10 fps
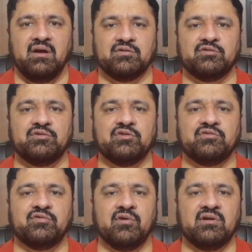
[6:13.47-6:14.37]
So you should
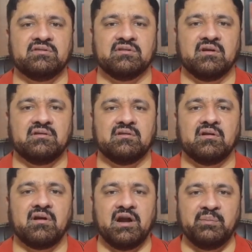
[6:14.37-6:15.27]
focus on
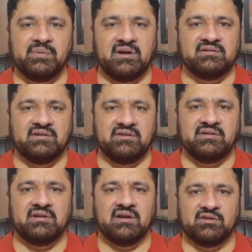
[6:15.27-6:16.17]
right
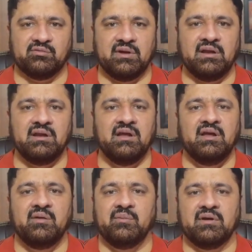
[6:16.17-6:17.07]
pronunciation as well,
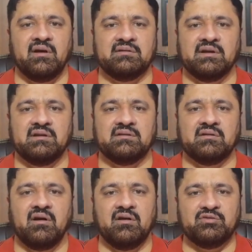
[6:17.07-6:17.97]
because it is
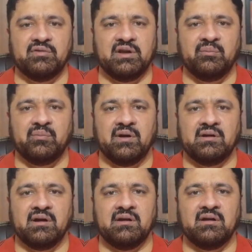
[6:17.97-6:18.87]
also very
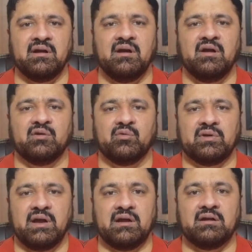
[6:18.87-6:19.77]
important to
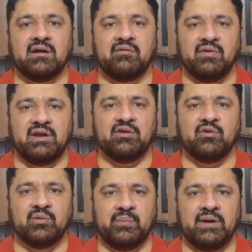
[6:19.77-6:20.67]
get a very
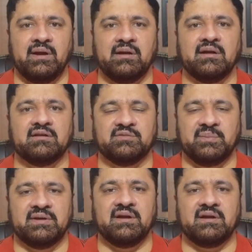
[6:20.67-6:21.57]
good band in
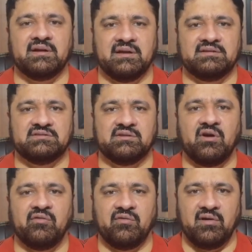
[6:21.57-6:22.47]
speaking test of